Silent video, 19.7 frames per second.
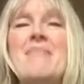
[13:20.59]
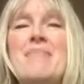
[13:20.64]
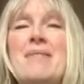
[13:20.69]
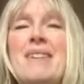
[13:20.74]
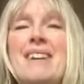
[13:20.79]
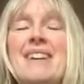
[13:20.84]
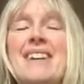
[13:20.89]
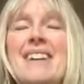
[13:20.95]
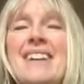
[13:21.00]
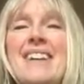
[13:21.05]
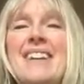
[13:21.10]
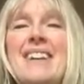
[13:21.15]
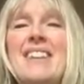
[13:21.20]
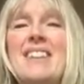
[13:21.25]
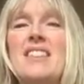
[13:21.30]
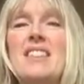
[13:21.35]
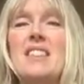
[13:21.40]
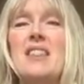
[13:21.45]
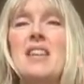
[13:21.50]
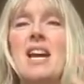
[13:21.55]
but
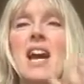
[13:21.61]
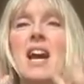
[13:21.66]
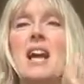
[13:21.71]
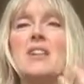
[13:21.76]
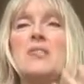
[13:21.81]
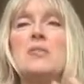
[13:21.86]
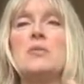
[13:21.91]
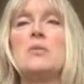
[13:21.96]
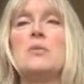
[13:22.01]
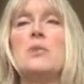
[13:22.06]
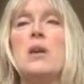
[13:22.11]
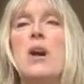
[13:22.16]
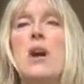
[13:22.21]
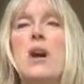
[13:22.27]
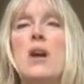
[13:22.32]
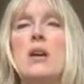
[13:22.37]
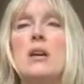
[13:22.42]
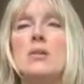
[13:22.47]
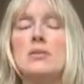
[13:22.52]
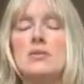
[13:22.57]
the actual
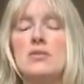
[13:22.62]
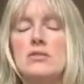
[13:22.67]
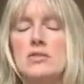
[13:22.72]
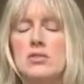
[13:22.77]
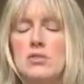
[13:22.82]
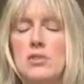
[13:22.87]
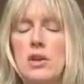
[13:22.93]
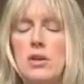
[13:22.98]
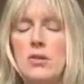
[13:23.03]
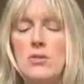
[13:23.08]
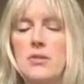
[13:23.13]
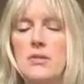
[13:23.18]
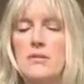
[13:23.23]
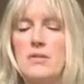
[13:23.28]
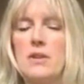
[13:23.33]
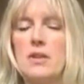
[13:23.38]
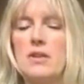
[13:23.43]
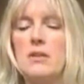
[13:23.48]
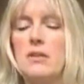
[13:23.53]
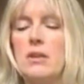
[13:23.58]
heart and soul of
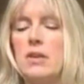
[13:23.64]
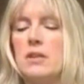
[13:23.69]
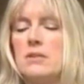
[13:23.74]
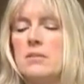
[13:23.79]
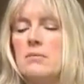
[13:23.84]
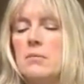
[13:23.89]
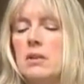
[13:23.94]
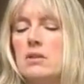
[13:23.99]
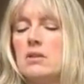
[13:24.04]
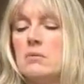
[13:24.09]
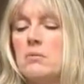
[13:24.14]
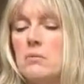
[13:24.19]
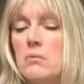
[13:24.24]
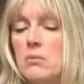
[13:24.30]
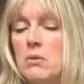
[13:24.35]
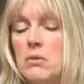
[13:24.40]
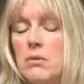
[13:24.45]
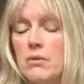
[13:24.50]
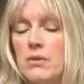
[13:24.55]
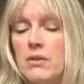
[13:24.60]
you is much
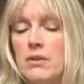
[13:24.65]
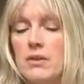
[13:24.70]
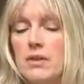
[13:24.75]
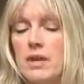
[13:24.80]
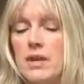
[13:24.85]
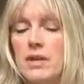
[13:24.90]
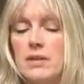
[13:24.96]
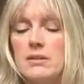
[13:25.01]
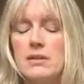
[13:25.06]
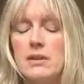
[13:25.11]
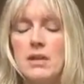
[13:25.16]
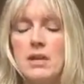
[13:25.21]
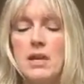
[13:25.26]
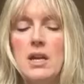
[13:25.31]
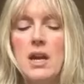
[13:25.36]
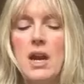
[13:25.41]
more than that.